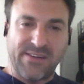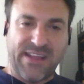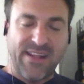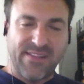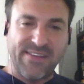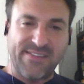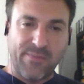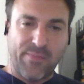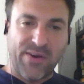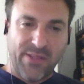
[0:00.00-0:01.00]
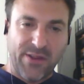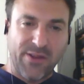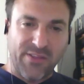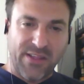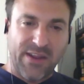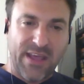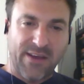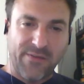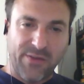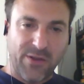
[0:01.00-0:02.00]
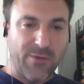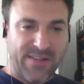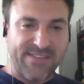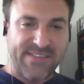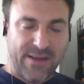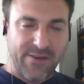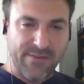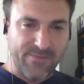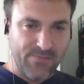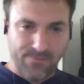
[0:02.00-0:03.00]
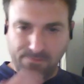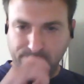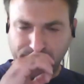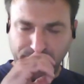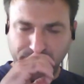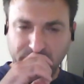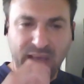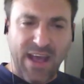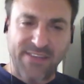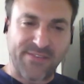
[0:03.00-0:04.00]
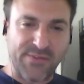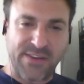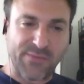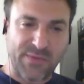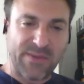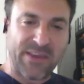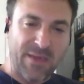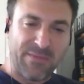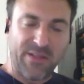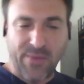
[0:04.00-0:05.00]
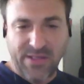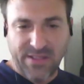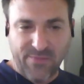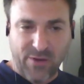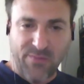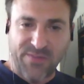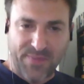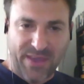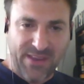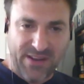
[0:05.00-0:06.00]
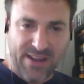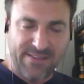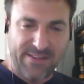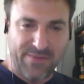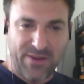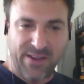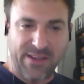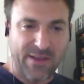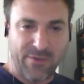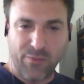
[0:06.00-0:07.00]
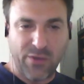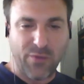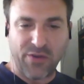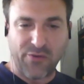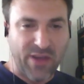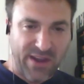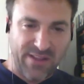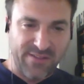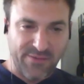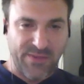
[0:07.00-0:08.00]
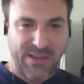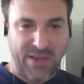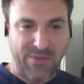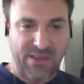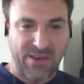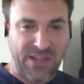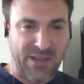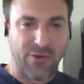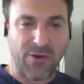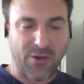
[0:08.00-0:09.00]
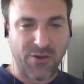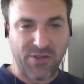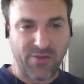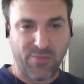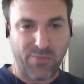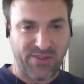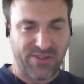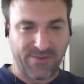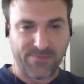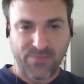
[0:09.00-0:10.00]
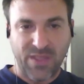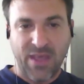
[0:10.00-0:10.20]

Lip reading: Debt is a burden on the neck of the Global South. As soon as we became independent from Spain in Latin America, we went right into becoming a neo-colony of Britain.